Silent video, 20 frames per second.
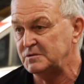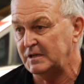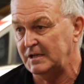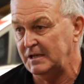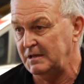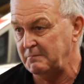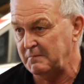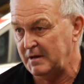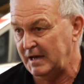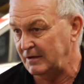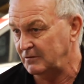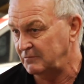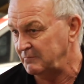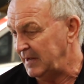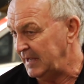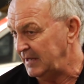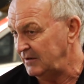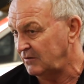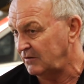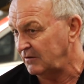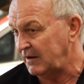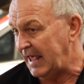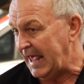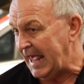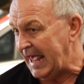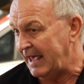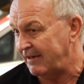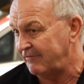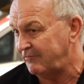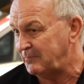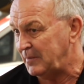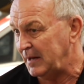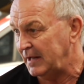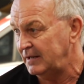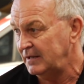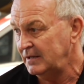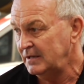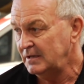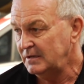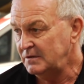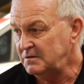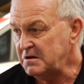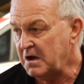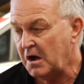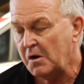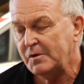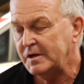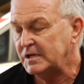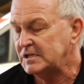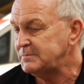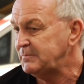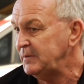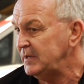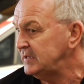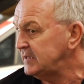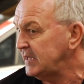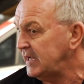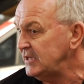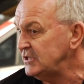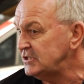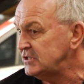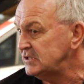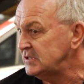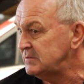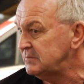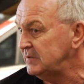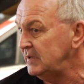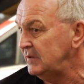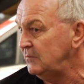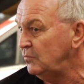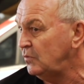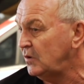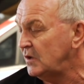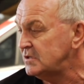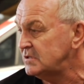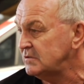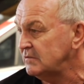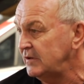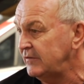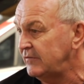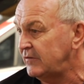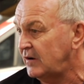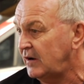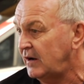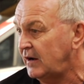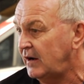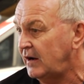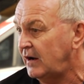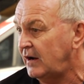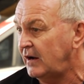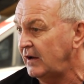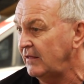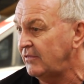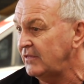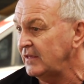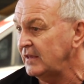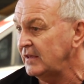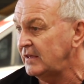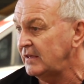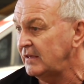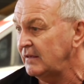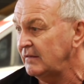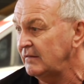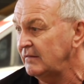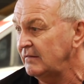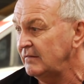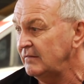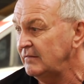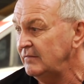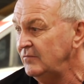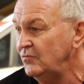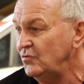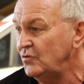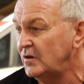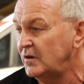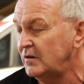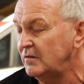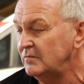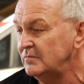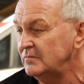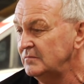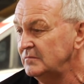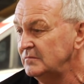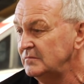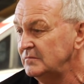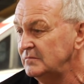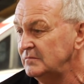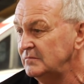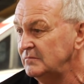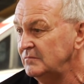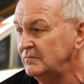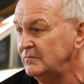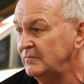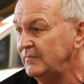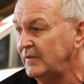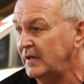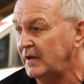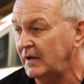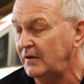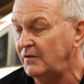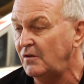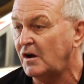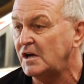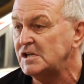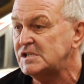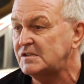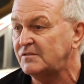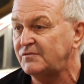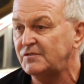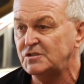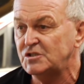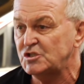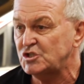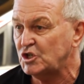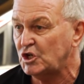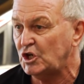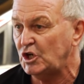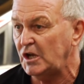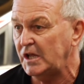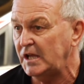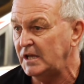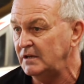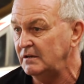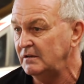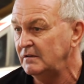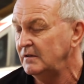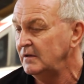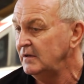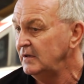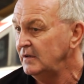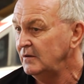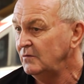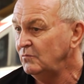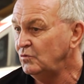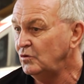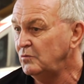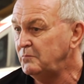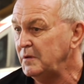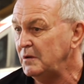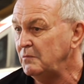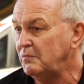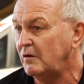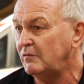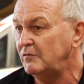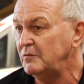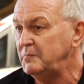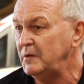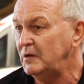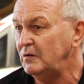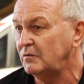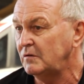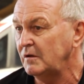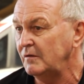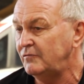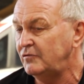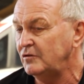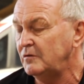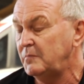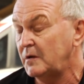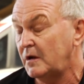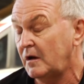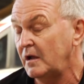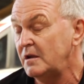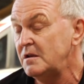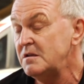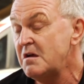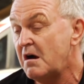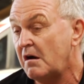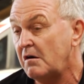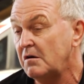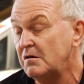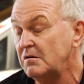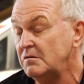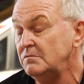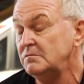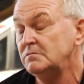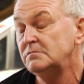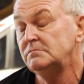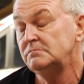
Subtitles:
that he may or may not have, but no expectations whatsoever. I think, you know, a nice finish, clean, will be what we'll be looking for. But I know